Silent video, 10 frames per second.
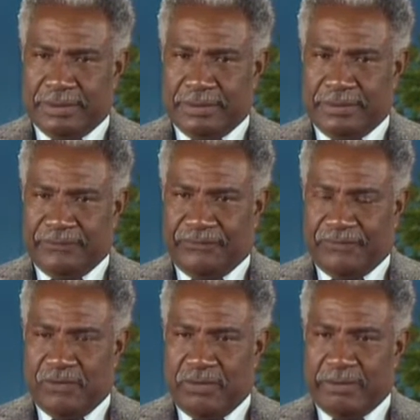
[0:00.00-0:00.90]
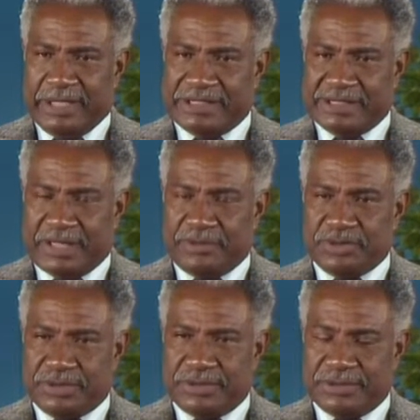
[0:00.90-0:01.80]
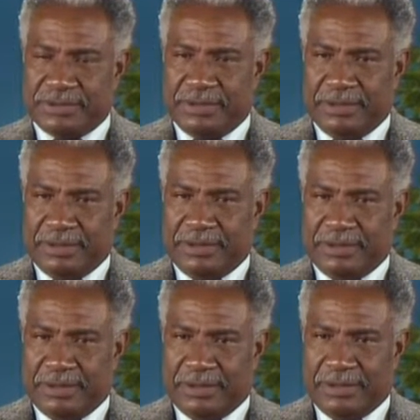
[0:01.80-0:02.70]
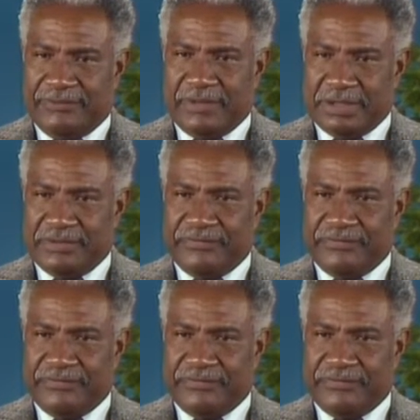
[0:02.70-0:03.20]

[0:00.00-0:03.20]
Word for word: the form and substance in, in a definitive